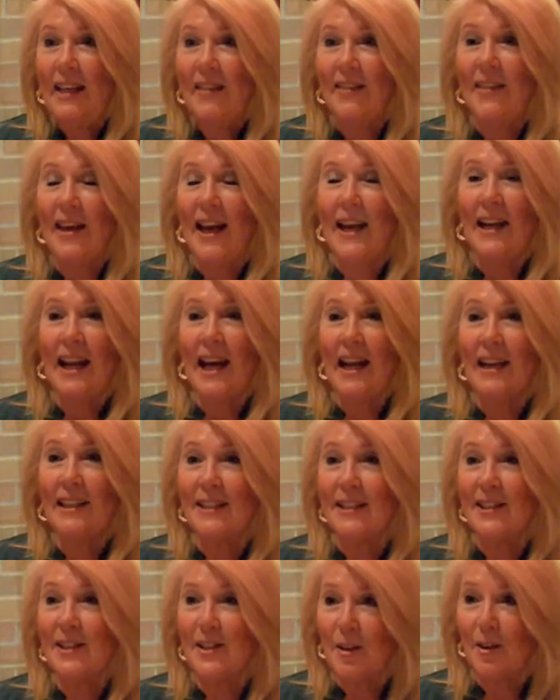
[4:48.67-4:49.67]
that at a
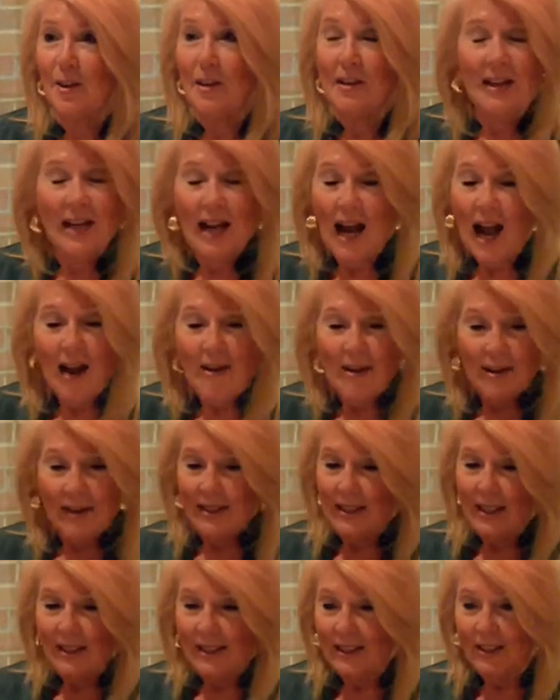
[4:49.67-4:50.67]
certain,
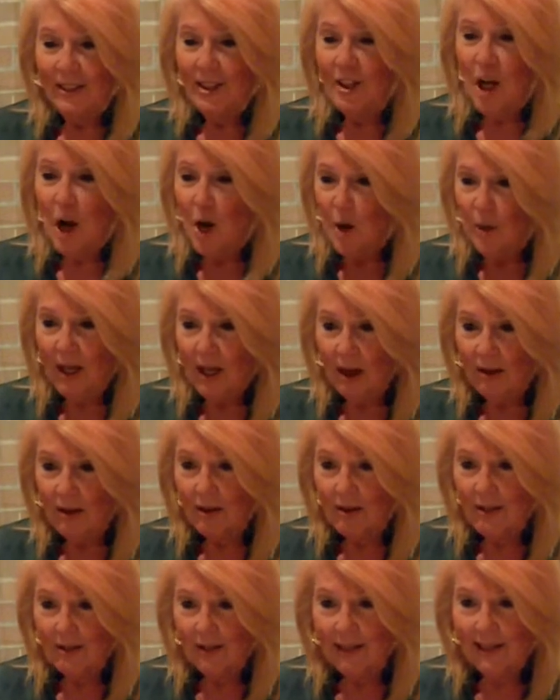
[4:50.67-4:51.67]
no
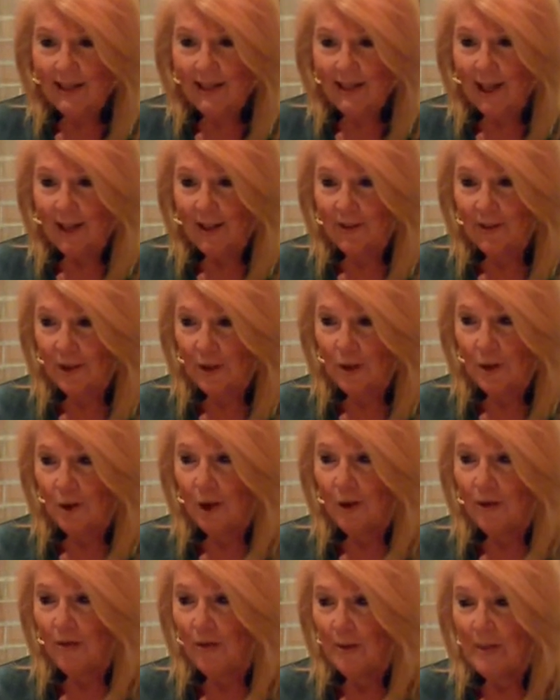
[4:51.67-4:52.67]
character gets out of
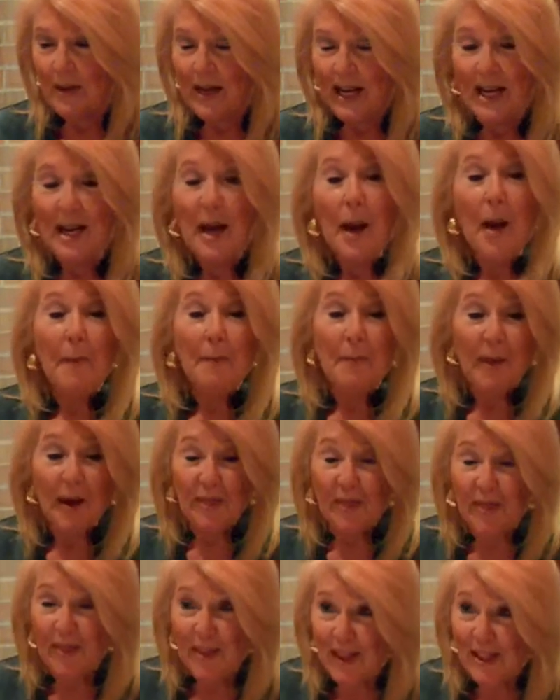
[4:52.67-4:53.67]
control for me. But
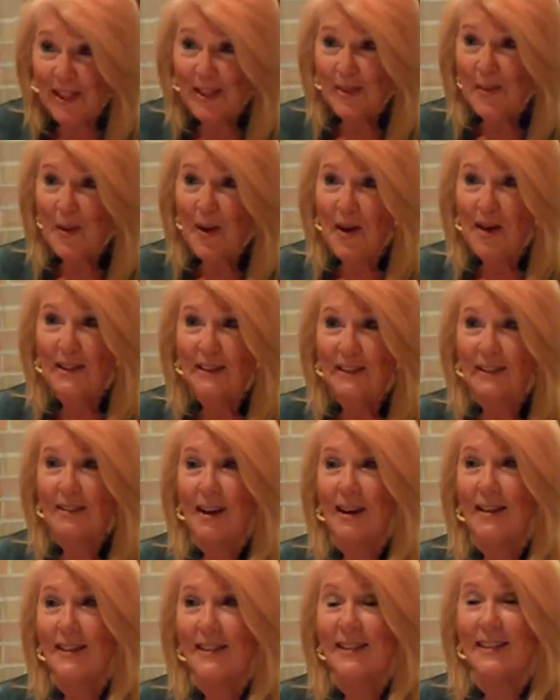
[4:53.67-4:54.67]
this one,
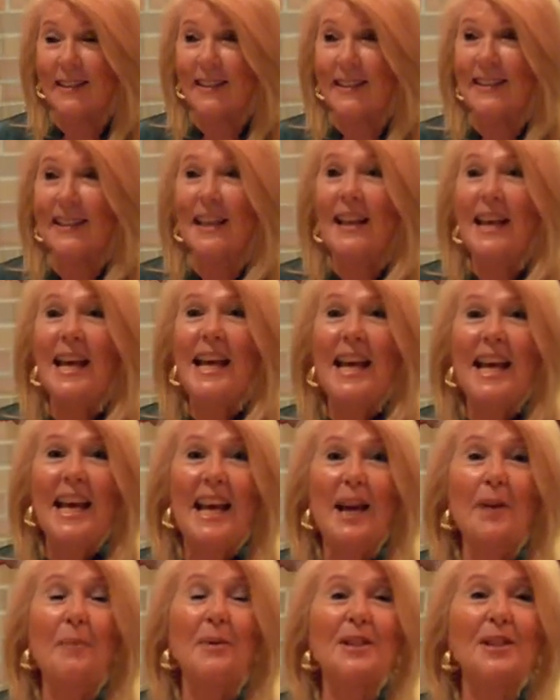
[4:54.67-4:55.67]
Costas,
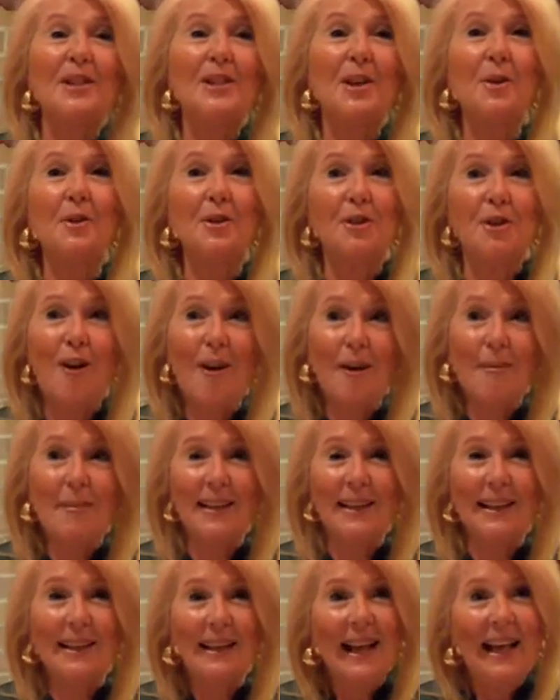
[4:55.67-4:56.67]
he was so
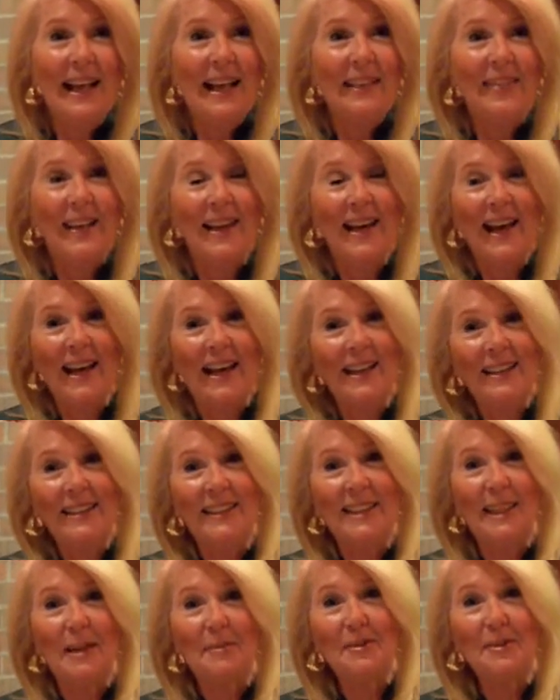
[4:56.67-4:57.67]
charming that I
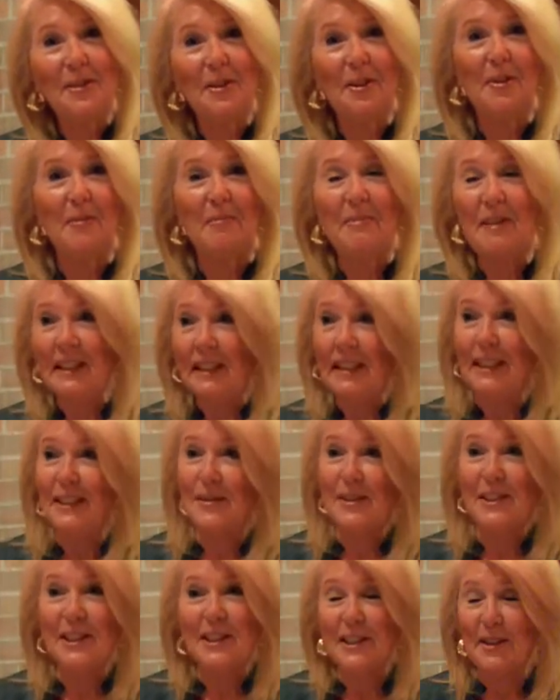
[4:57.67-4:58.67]
ended up sort of being
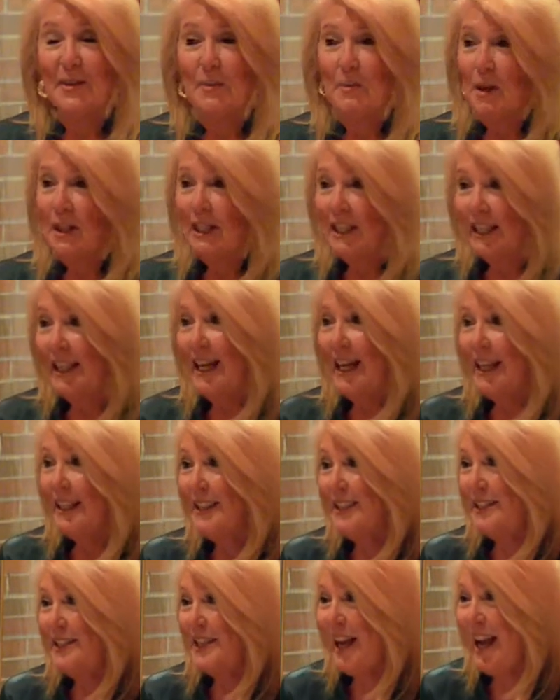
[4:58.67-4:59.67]
interested in what he had
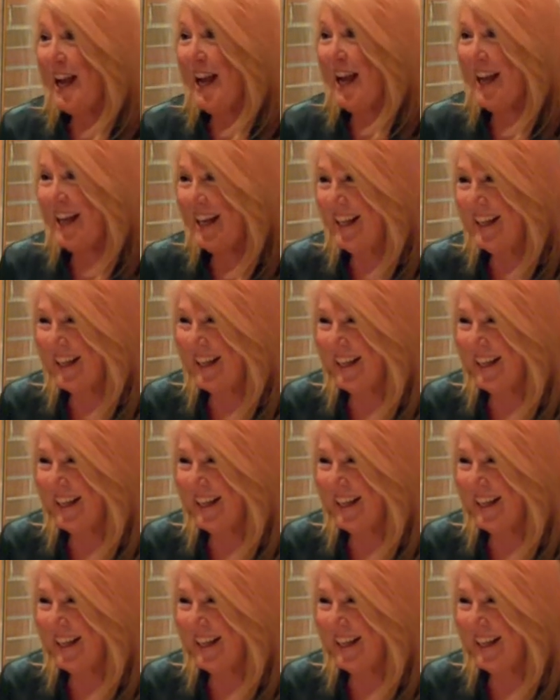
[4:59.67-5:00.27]
to say.